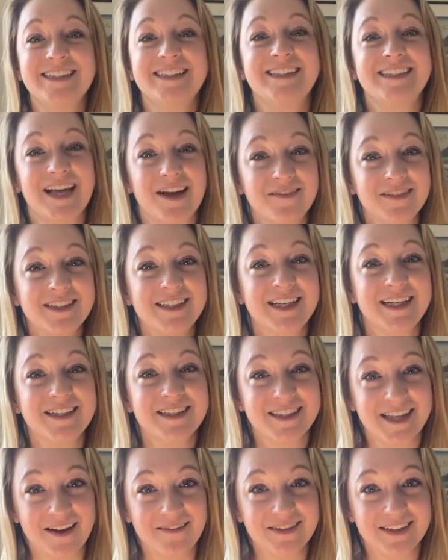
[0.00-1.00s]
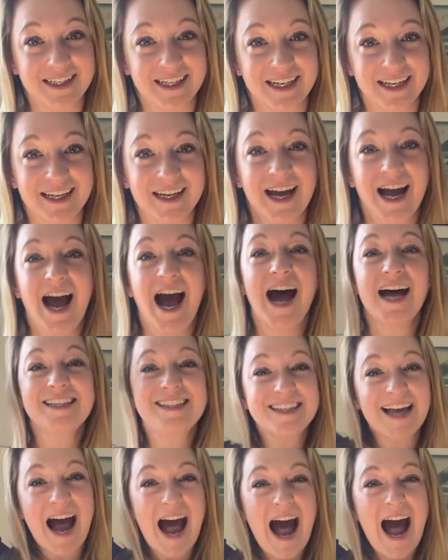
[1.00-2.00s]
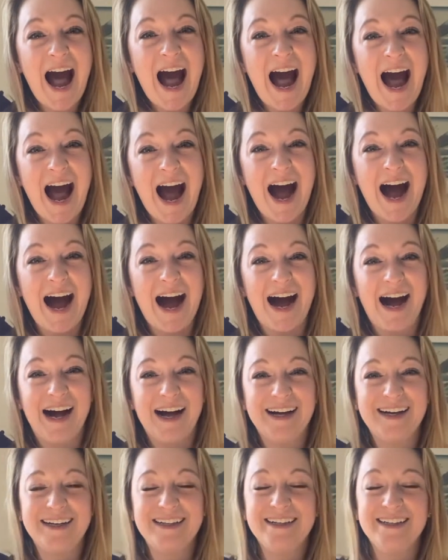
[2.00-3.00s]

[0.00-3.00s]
1770. Huzzah!